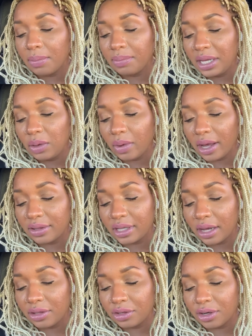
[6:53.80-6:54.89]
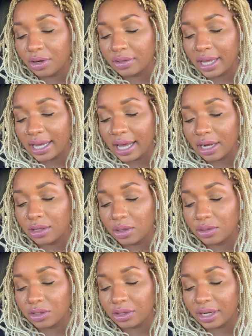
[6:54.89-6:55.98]
Meanwhile, the other girl and I got
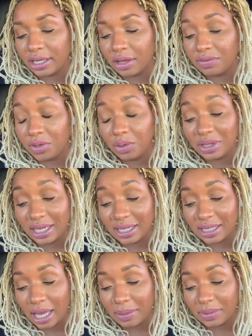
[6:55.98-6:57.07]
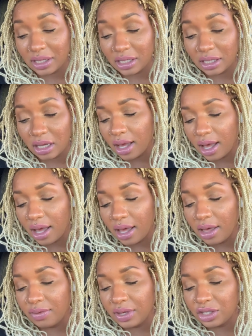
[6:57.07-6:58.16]
closer and a few things happened.
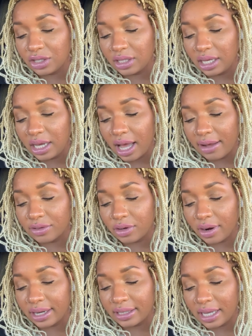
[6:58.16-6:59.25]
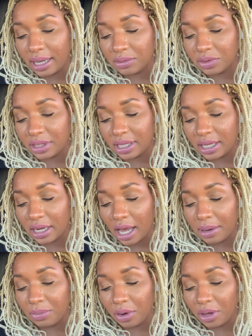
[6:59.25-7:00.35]
Eventually, after our exams were done,
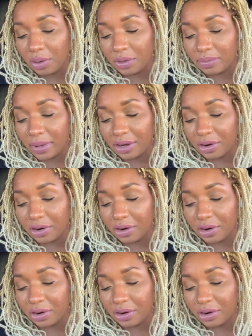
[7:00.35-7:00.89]
I broke up with my